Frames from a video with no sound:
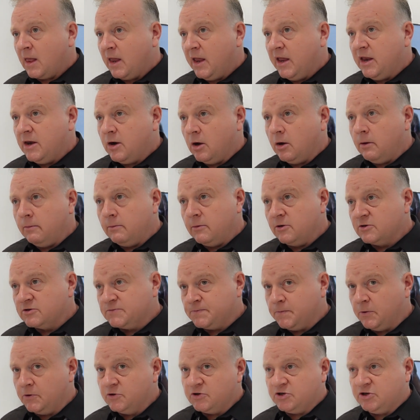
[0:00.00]
it almost
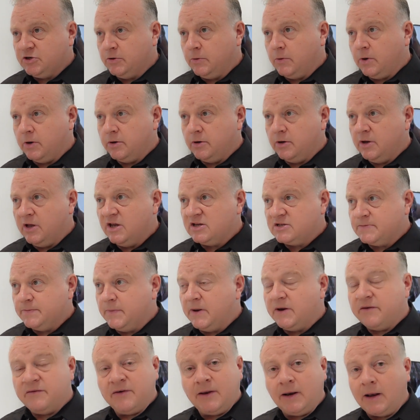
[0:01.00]
puts you on it's a
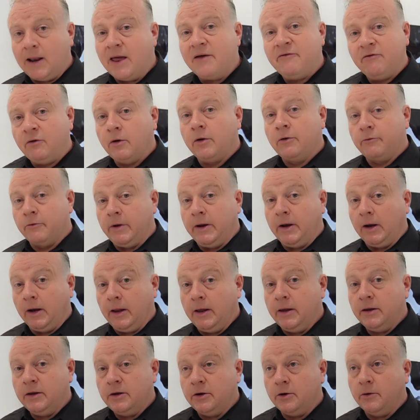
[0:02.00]
bit of a leveler
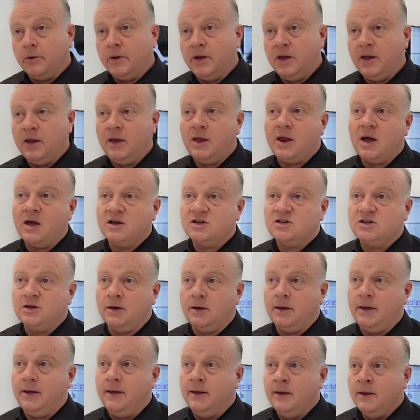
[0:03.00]
really. It
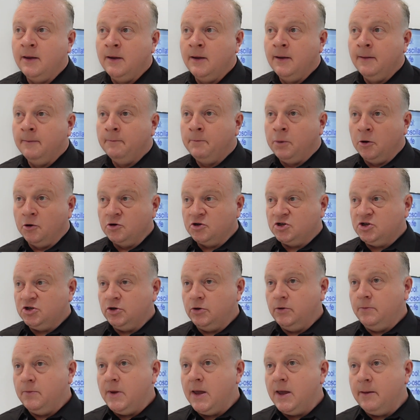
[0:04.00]
actually puts
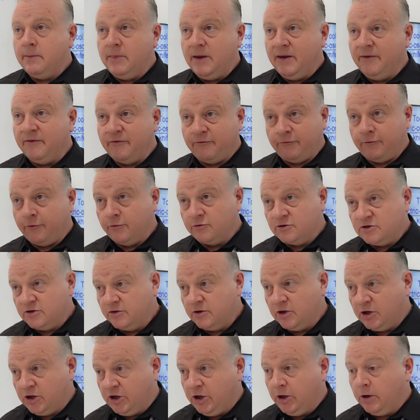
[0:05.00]
you maybe in front of
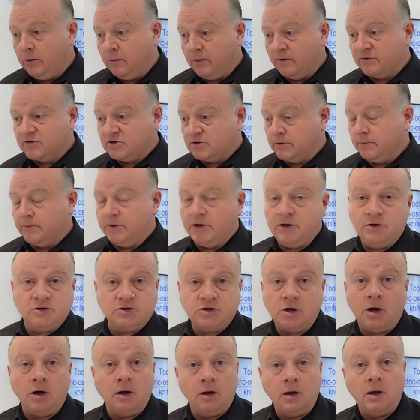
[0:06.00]
the queue of somebody who's
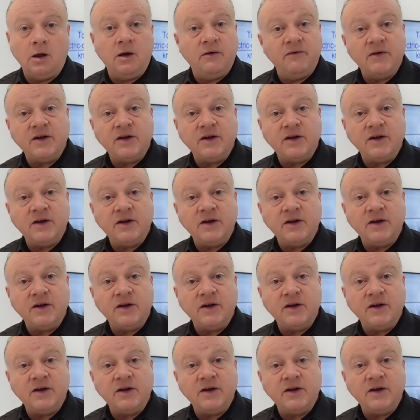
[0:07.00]
got a lot of